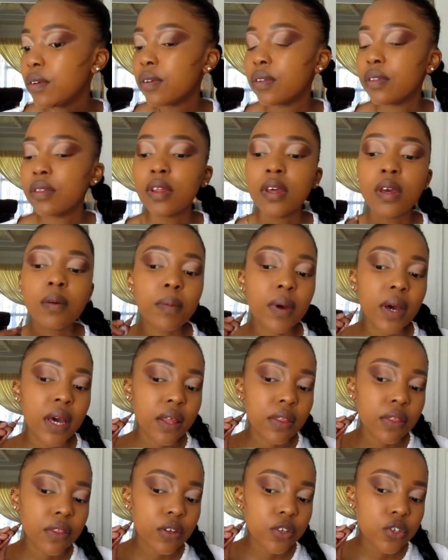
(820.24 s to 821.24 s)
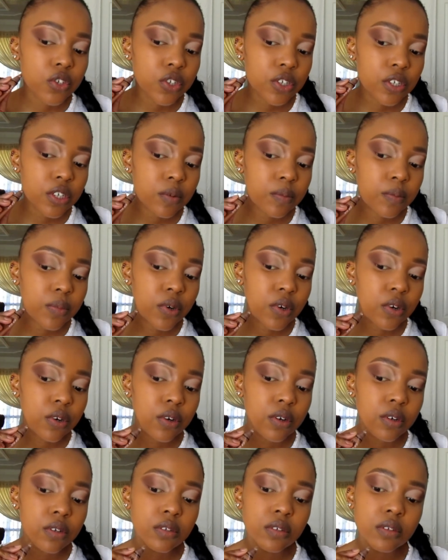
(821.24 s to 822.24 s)
there by the
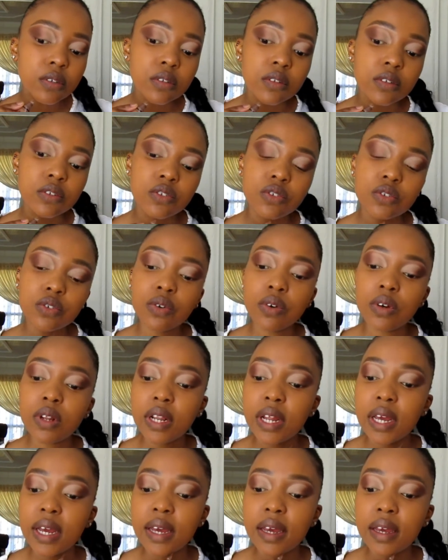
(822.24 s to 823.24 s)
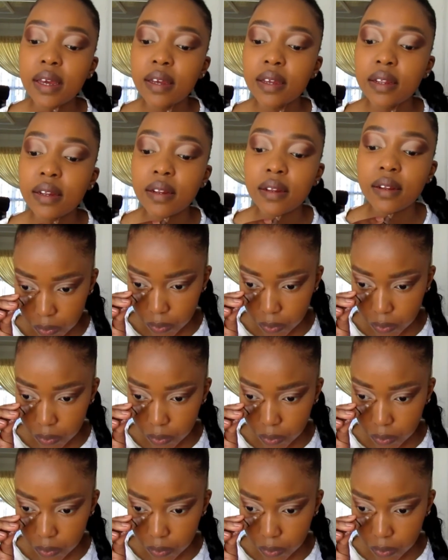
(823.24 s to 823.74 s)
cheekbones, the jawline,